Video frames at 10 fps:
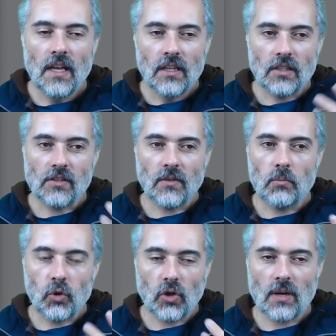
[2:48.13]
Because
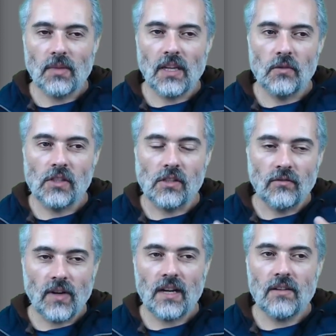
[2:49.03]
programming languages are
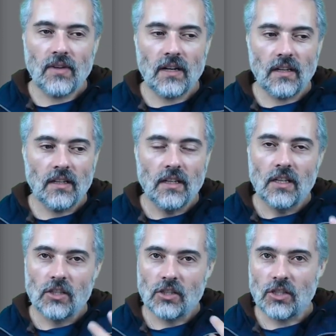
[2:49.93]
very, very
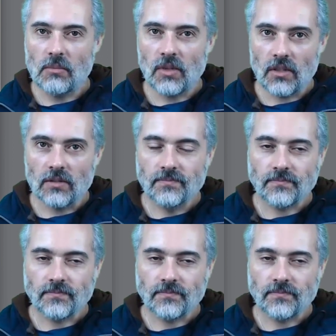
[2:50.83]
similar.